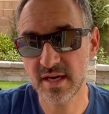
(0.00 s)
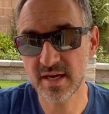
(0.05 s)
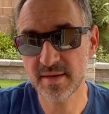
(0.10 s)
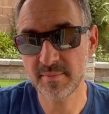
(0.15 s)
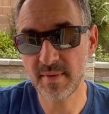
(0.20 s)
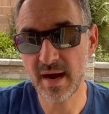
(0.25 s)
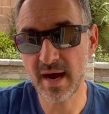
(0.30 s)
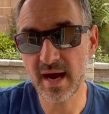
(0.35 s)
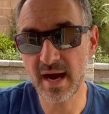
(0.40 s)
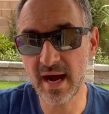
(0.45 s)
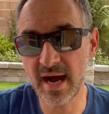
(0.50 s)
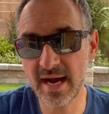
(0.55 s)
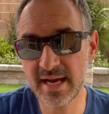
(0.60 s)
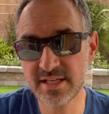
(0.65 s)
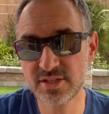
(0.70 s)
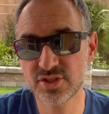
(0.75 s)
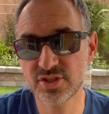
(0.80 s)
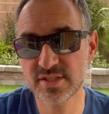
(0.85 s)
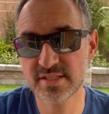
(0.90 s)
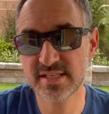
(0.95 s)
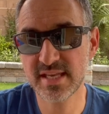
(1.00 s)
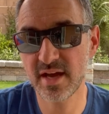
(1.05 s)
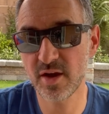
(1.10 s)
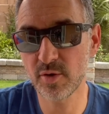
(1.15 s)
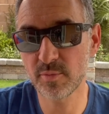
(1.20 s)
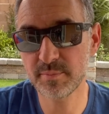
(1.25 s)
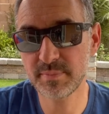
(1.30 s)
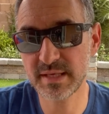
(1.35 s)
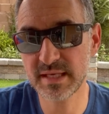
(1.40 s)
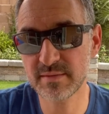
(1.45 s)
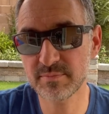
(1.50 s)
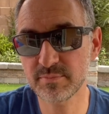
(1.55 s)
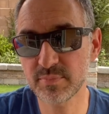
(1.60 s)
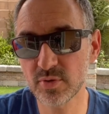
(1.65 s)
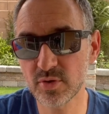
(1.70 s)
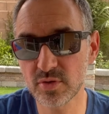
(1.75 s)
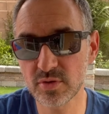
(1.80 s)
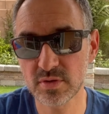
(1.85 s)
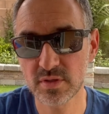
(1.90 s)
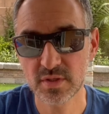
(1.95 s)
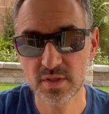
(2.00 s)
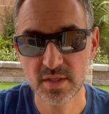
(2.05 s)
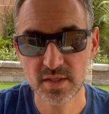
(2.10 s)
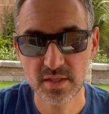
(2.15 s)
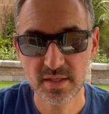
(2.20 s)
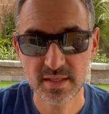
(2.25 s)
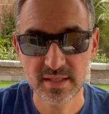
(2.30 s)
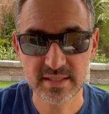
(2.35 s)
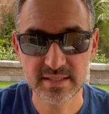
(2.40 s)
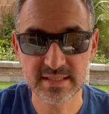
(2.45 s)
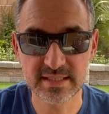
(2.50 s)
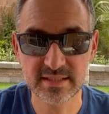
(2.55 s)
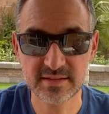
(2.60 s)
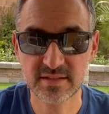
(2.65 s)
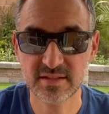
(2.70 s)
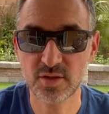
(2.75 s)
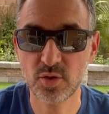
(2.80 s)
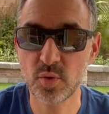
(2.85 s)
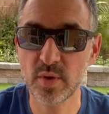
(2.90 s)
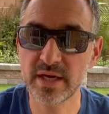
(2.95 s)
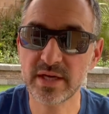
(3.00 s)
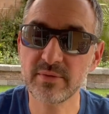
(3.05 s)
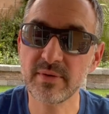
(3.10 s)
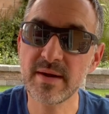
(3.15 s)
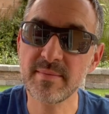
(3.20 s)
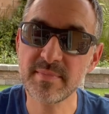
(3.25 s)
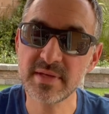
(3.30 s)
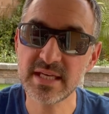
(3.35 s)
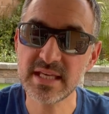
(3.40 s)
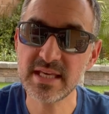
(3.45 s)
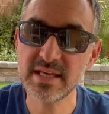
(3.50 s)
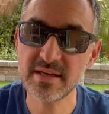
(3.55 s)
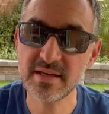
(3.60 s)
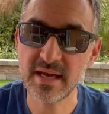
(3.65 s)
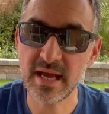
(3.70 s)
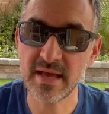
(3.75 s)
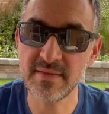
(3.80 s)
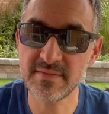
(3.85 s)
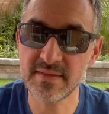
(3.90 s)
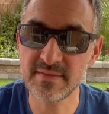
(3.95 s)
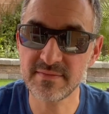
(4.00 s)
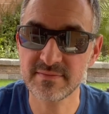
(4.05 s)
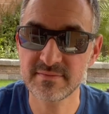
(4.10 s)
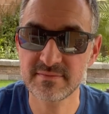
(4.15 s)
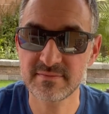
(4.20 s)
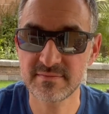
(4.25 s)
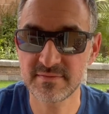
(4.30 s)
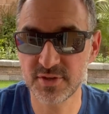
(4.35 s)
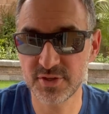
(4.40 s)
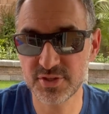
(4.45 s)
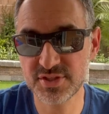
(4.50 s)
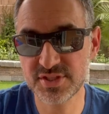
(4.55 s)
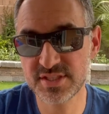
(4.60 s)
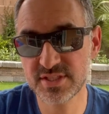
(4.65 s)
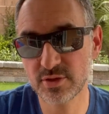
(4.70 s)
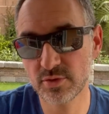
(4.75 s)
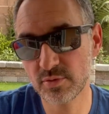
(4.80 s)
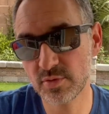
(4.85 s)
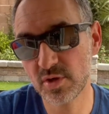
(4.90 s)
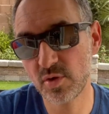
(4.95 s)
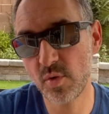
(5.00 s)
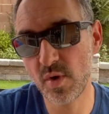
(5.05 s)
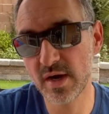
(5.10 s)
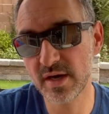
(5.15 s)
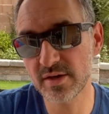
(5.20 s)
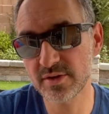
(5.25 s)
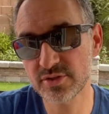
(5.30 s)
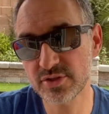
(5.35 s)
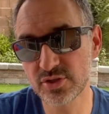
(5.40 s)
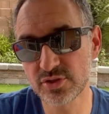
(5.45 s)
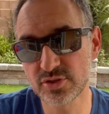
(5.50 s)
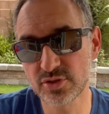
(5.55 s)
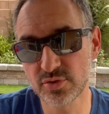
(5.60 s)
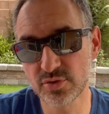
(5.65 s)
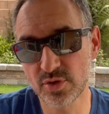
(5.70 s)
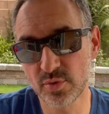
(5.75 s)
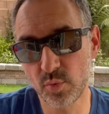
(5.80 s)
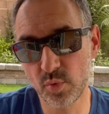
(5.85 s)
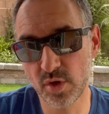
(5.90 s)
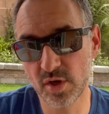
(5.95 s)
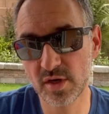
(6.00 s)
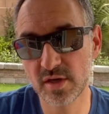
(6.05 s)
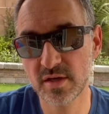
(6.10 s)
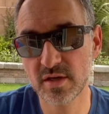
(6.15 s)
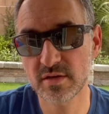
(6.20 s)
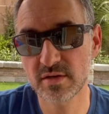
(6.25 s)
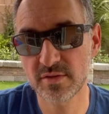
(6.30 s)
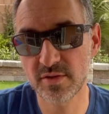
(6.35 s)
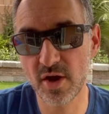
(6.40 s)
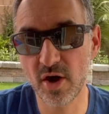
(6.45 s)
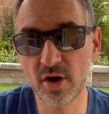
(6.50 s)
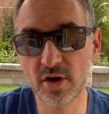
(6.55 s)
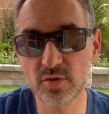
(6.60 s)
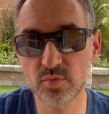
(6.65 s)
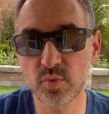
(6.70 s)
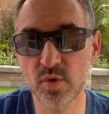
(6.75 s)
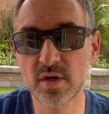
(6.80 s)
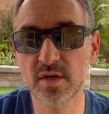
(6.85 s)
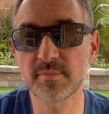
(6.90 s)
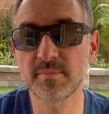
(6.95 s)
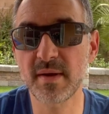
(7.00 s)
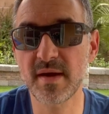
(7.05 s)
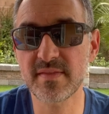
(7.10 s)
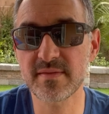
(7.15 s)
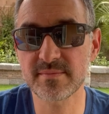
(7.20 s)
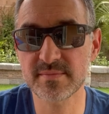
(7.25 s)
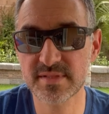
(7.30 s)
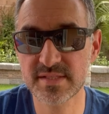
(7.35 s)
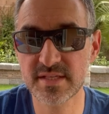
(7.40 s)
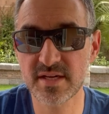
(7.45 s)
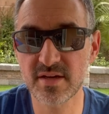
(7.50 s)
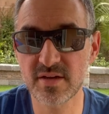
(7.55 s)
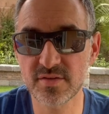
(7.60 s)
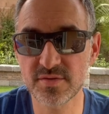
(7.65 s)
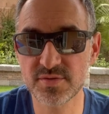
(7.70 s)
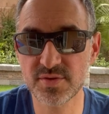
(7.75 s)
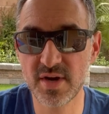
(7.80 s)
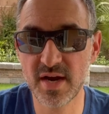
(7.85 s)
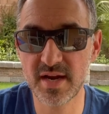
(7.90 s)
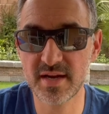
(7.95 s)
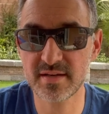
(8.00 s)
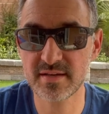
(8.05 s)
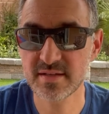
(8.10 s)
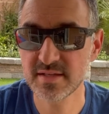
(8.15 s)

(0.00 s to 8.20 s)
I just help people get the quick remedy, and then they're still required to do the work, the hard work by themselves, right?